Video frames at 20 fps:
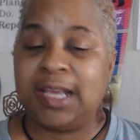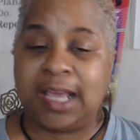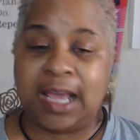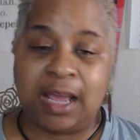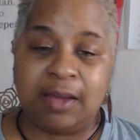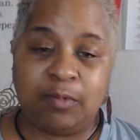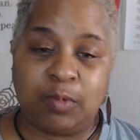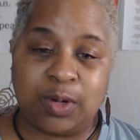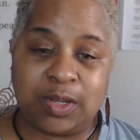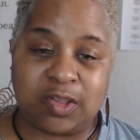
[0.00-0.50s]

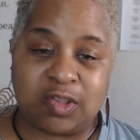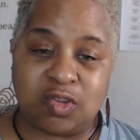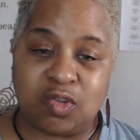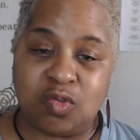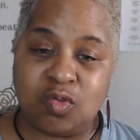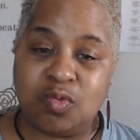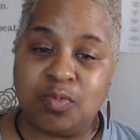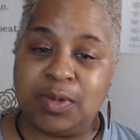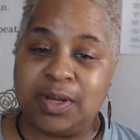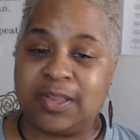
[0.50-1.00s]
gave was
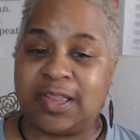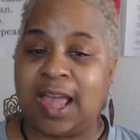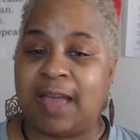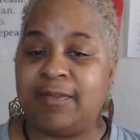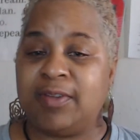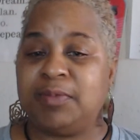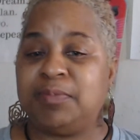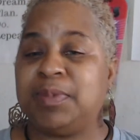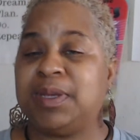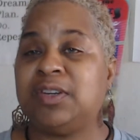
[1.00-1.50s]
you must have
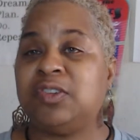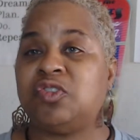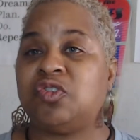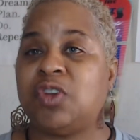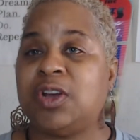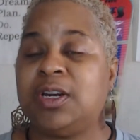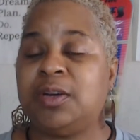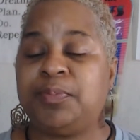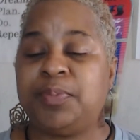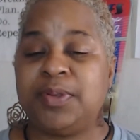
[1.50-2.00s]

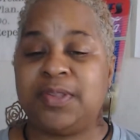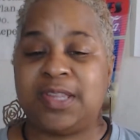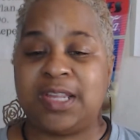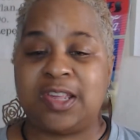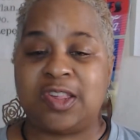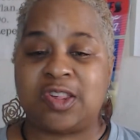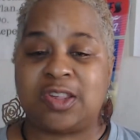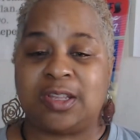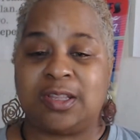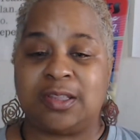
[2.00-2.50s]
administrative
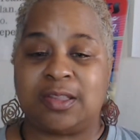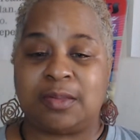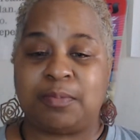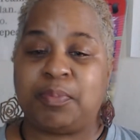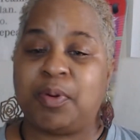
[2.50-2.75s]
positions,